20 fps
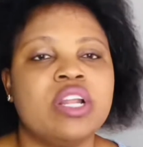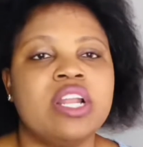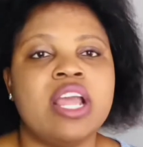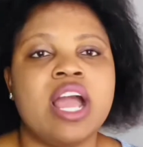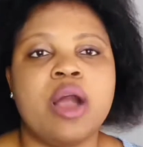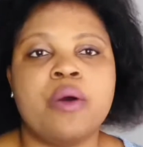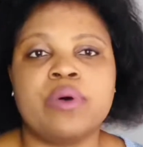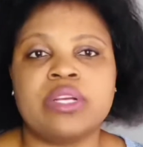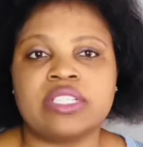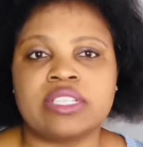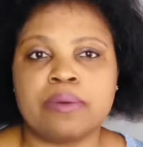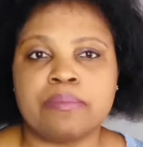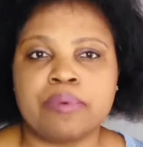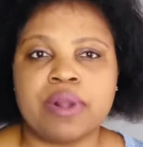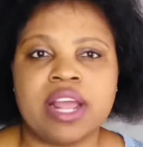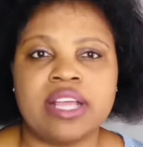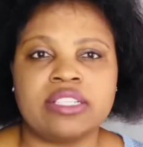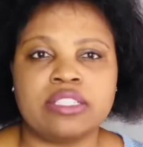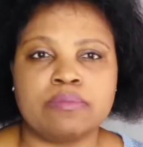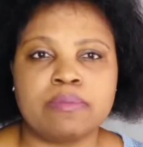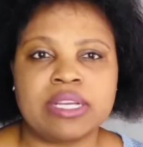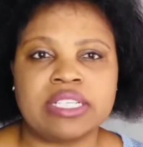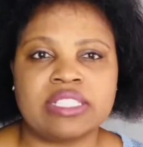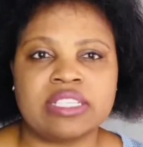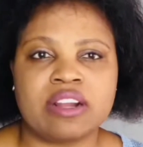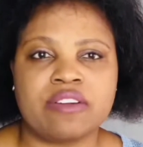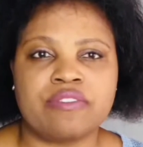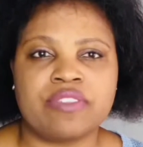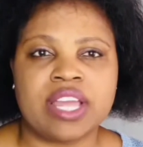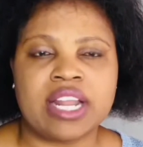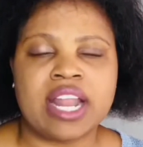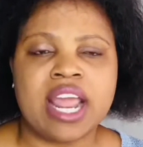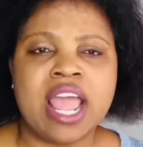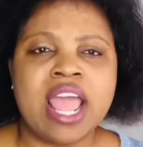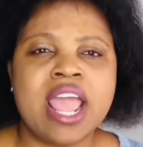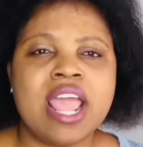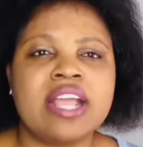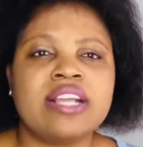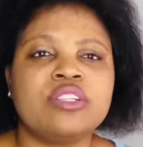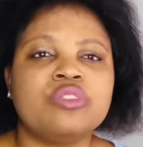I was surprised myself that
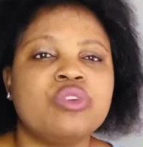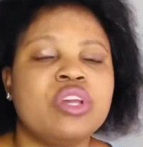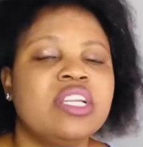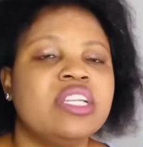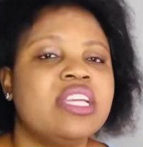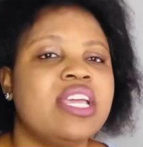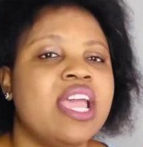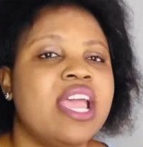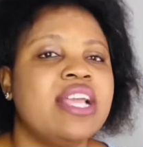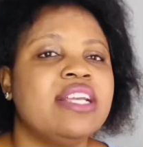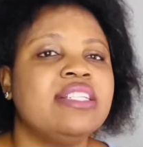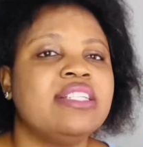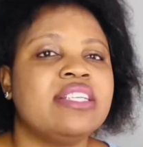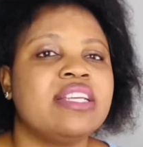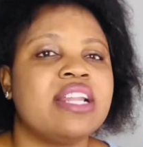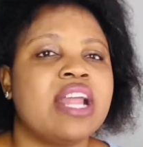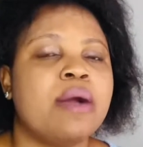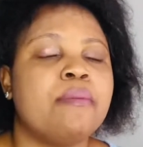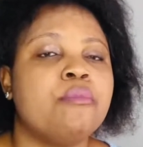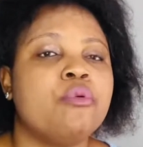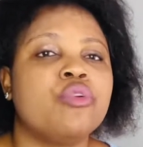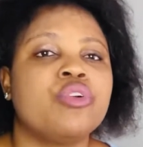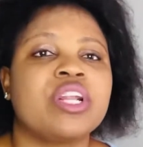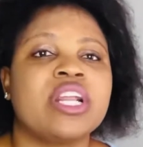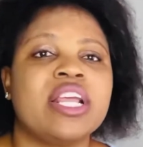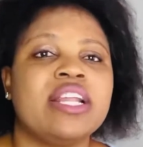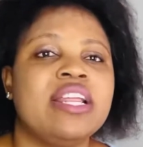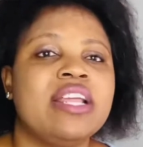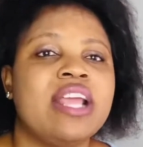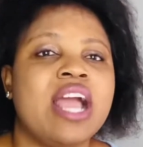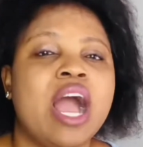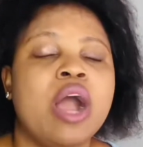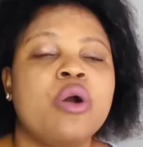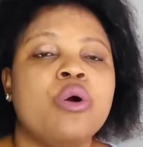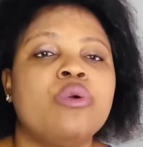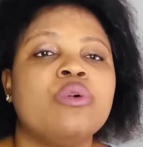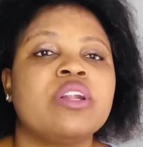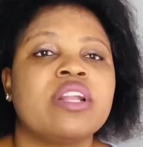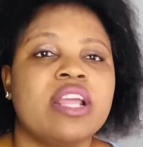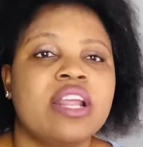in 2018,
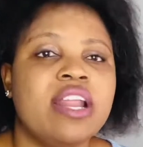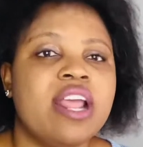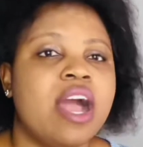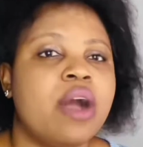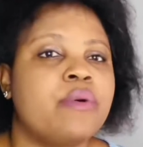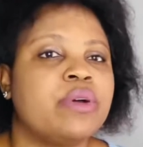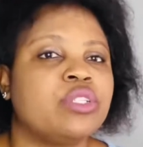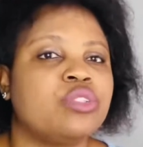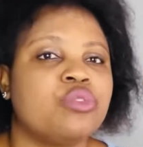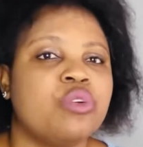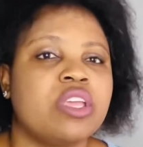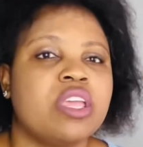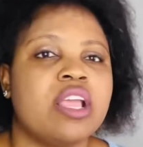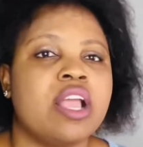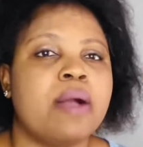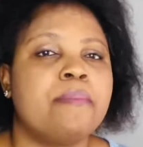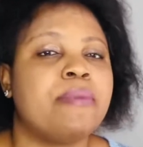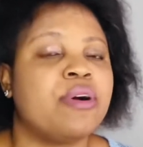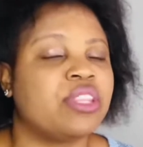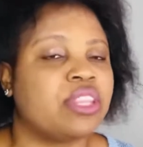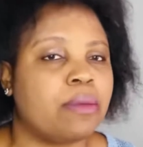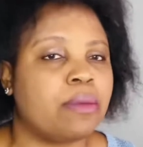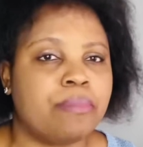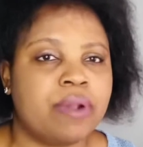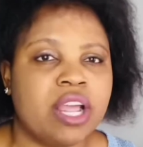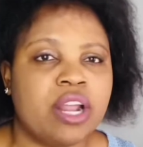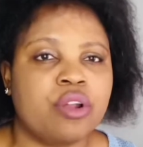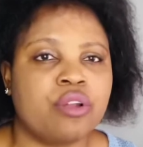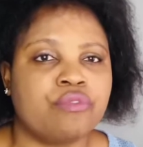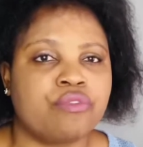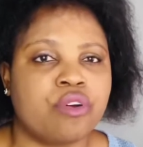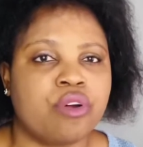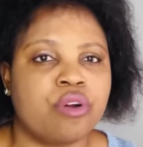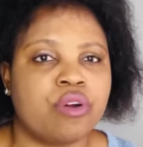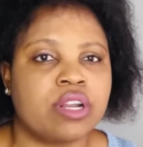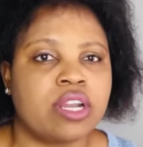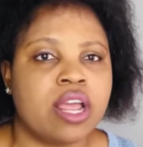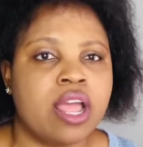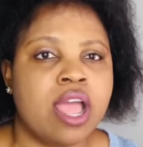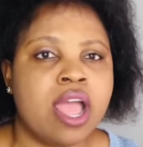I was talking about the plan of
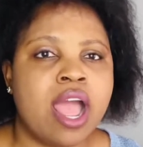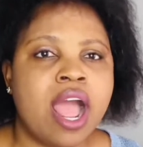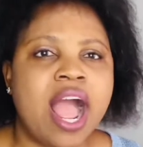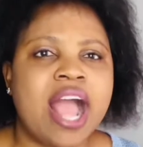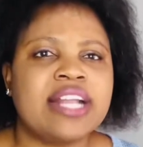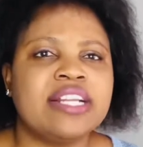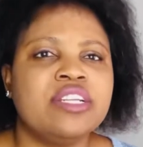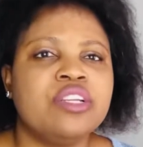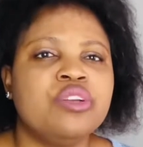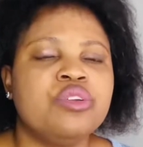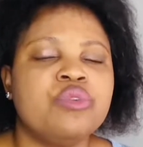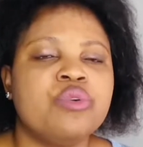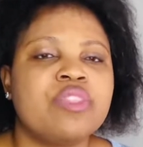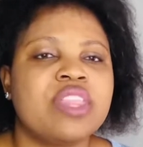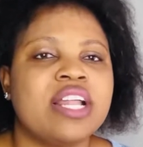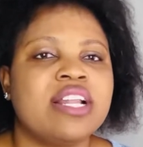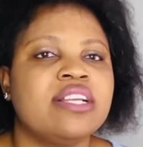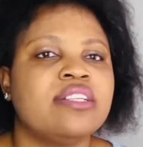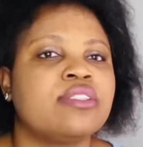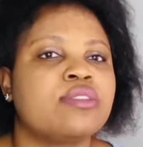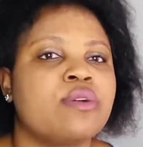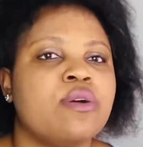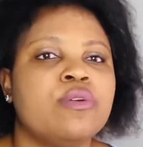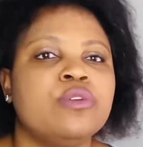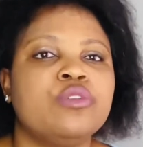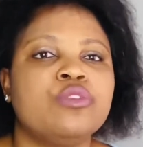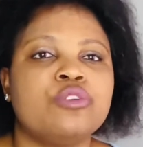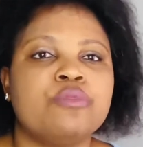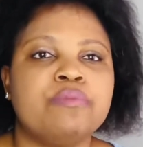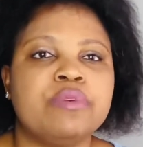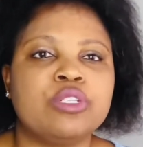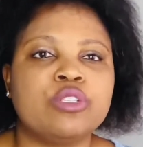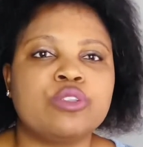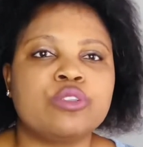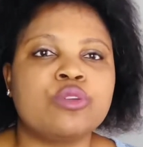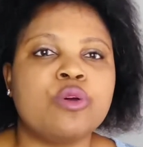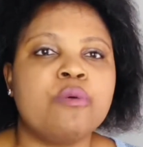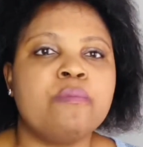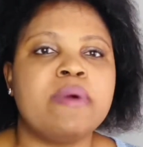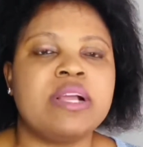God. I didn't know that it's going to be
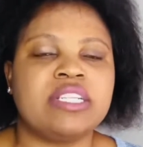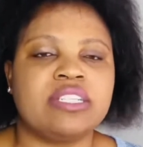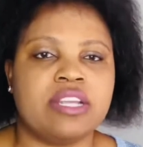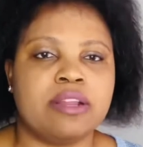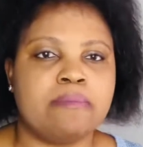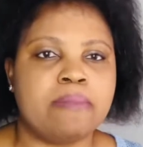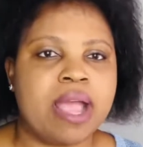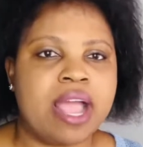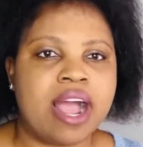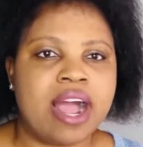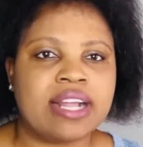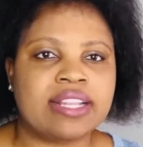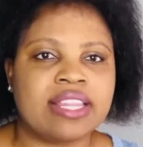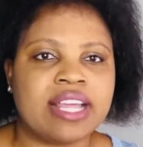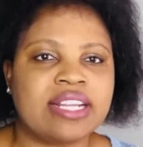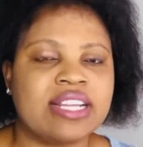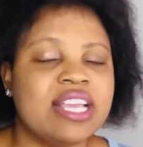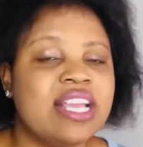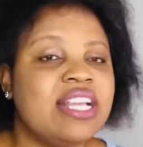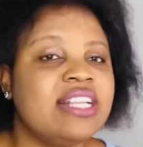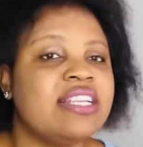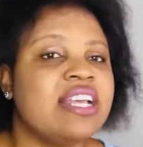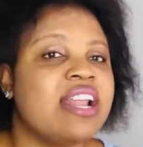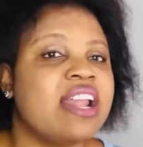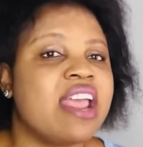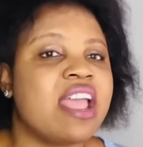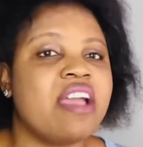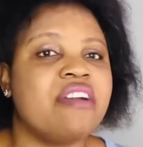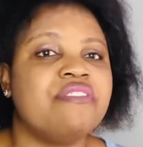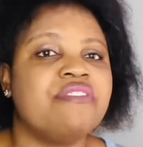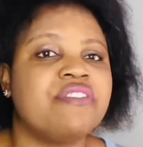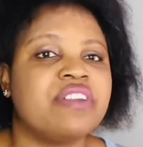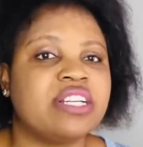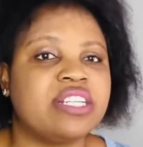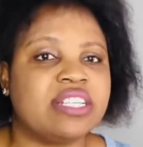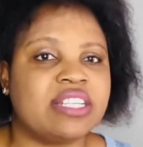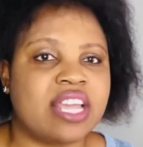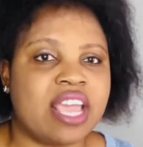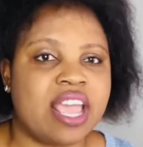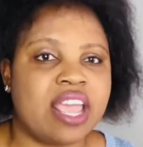so much in my heart that each and every
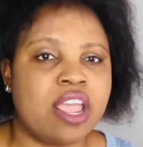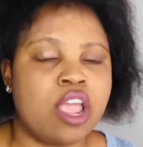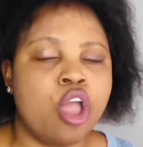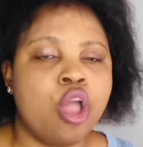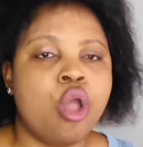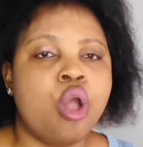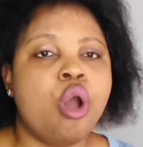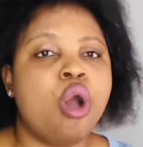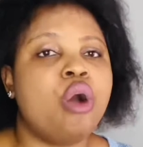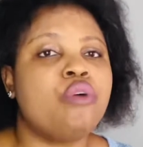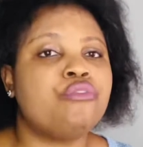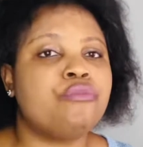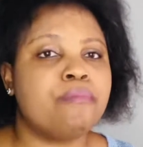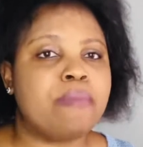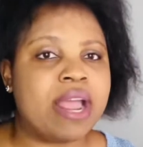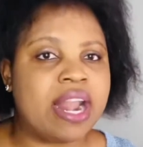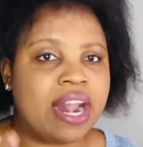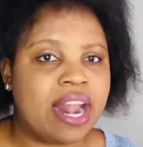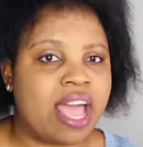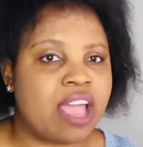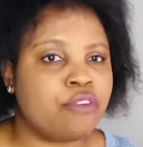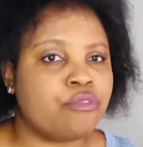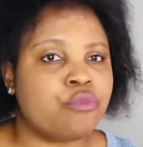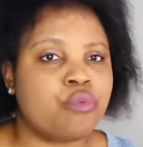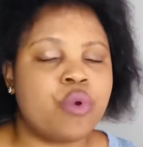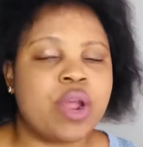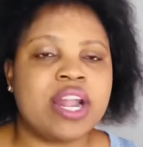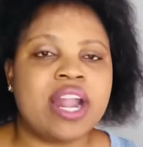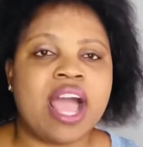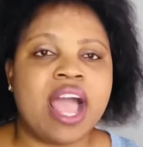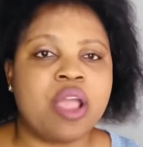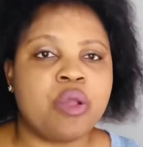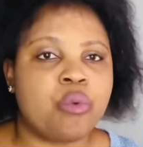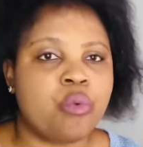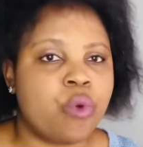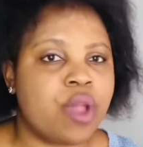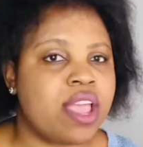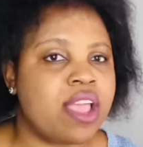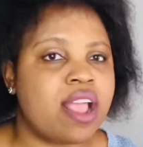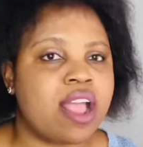day of my life, when I
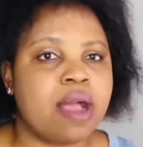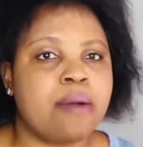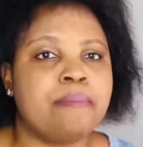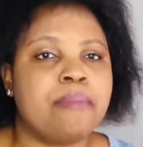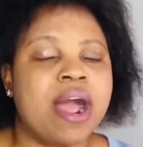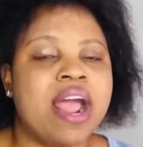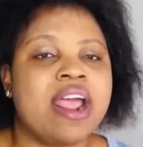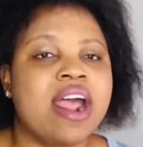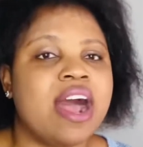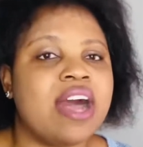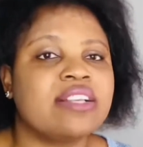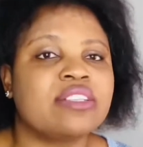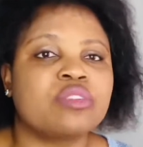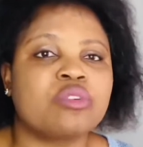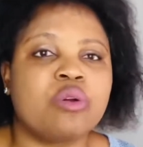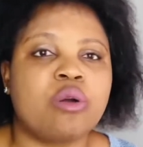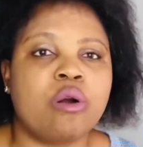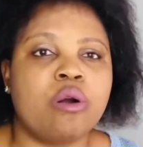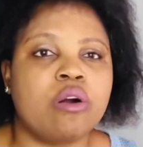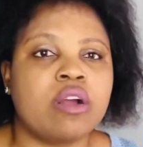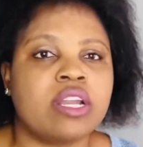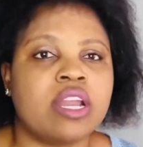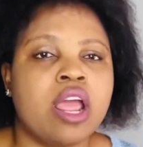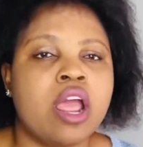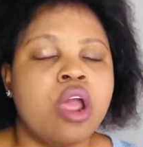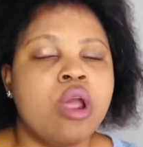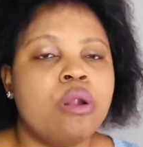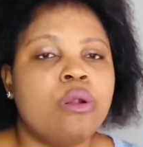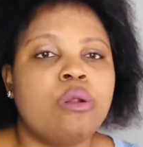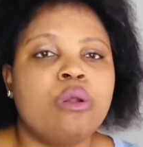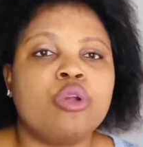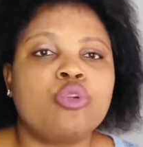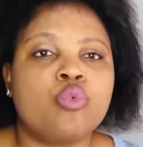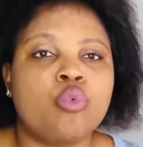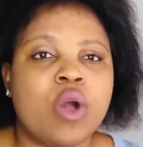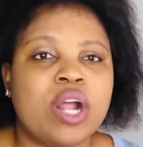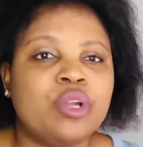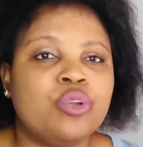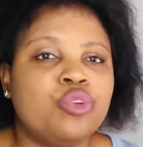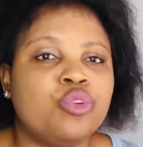wake up, I ask God, Lord,
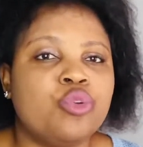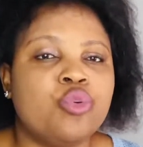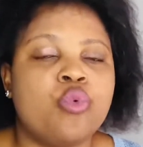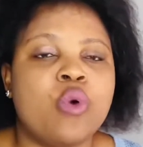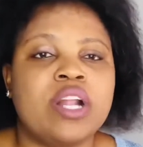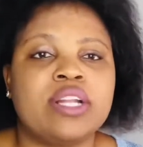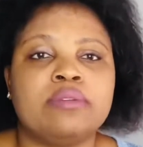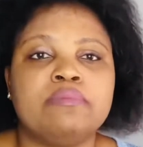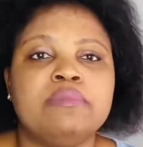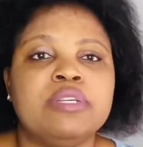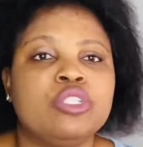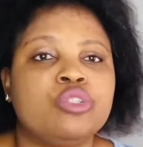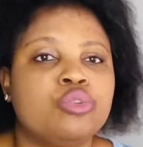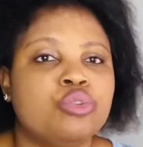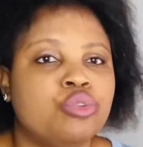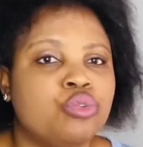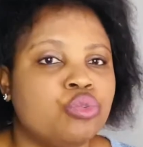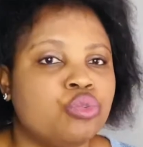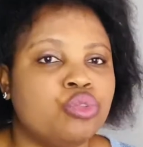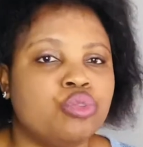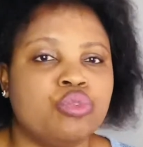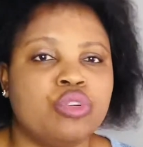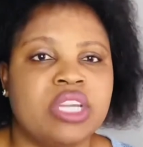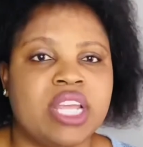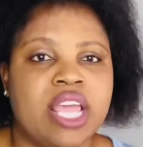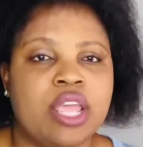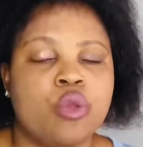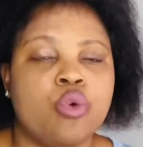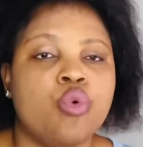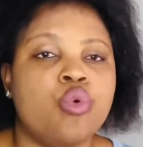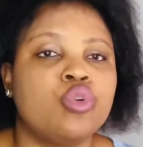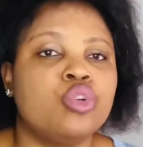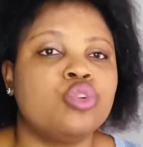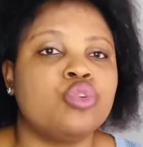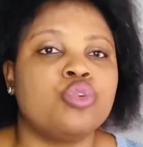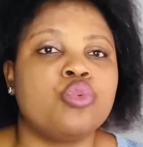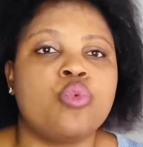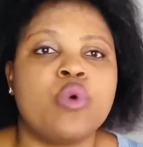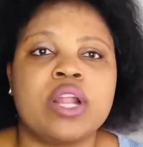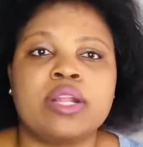what do you want me to do today? Who do
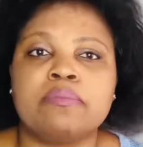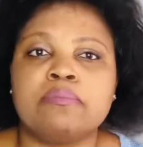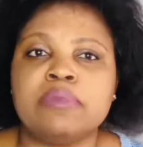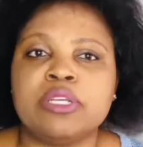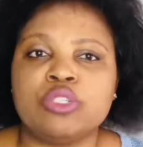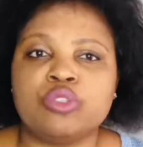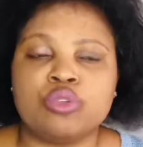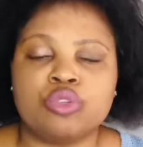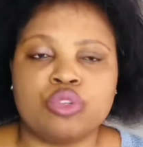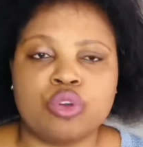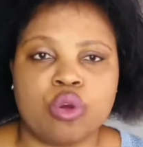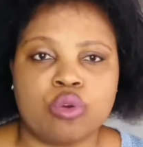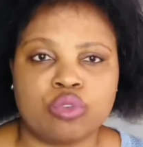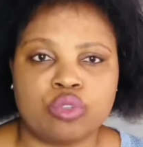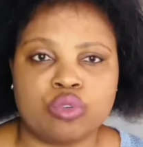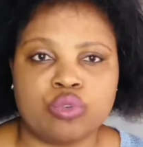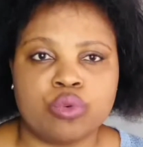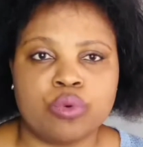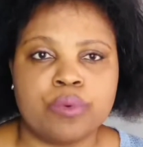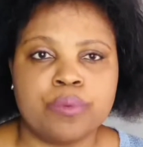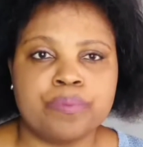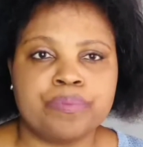you want me to talk to?